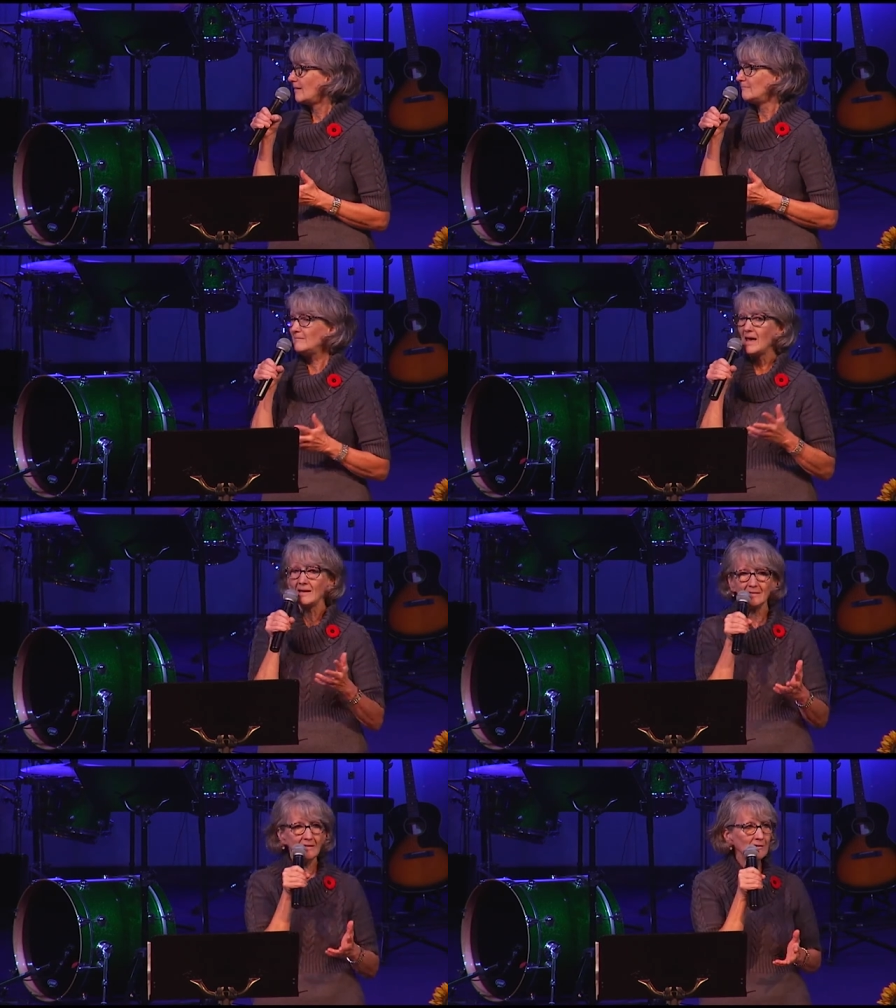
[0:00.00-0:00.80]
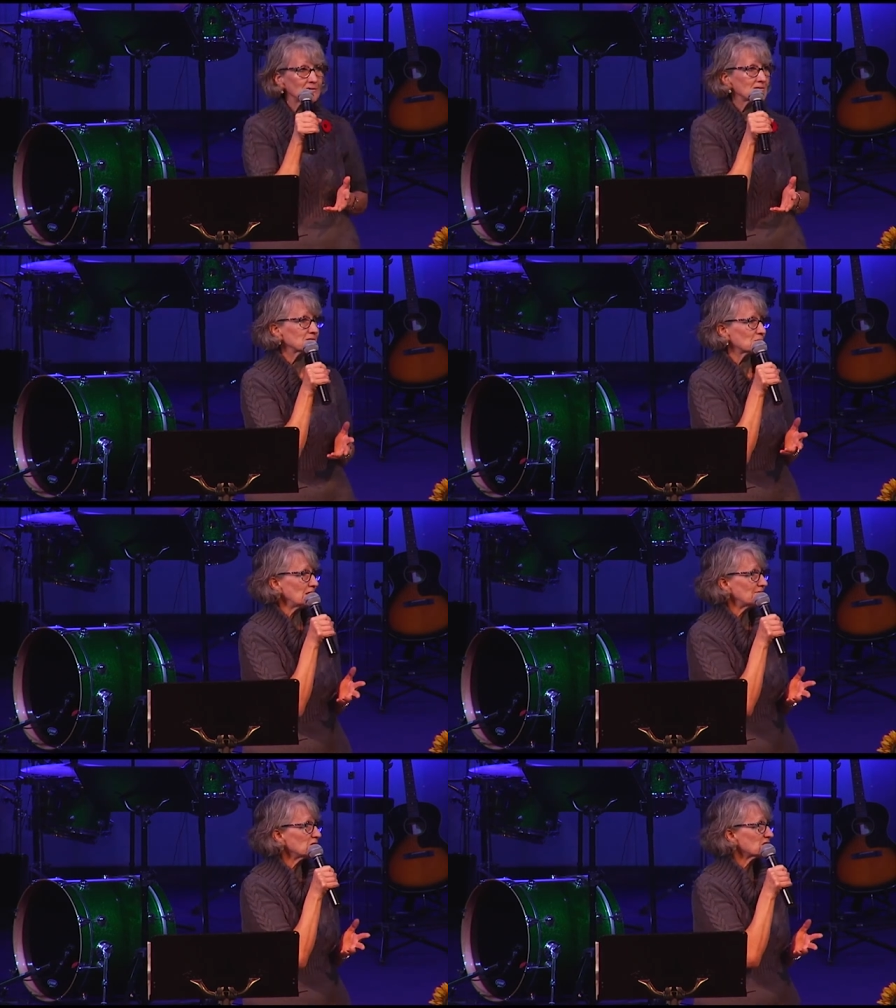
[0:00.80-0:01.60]
many years or
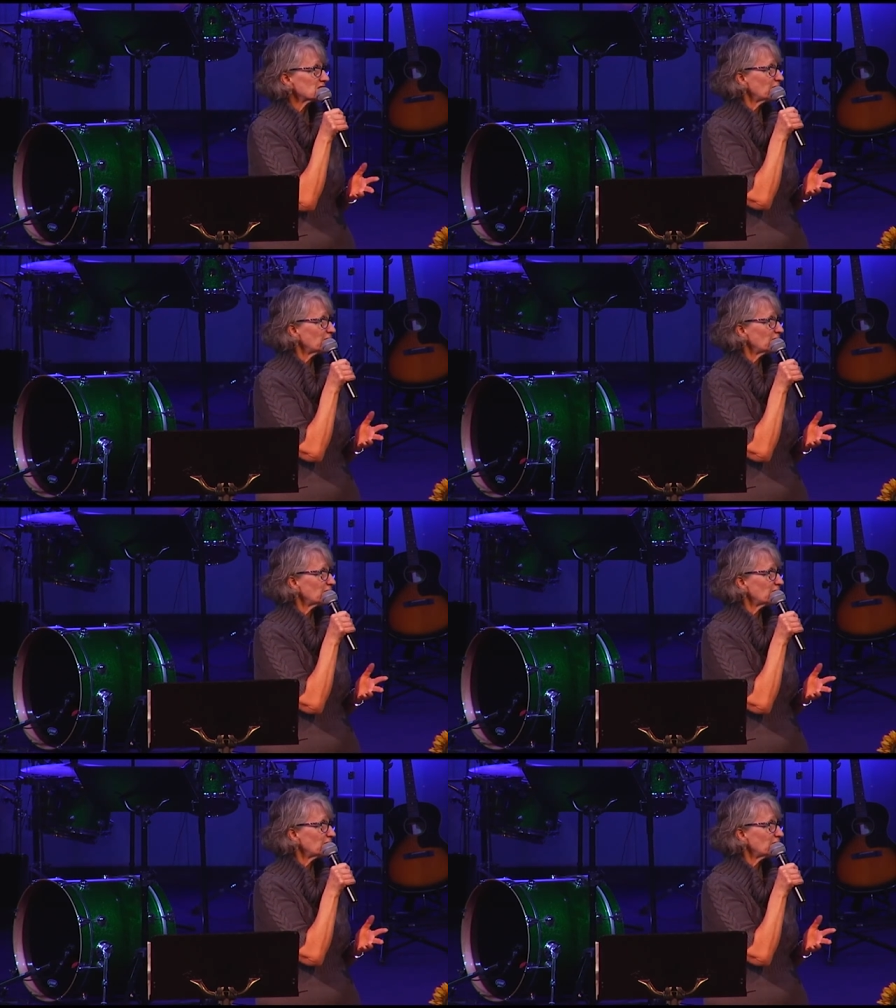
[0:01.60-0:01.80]
even just a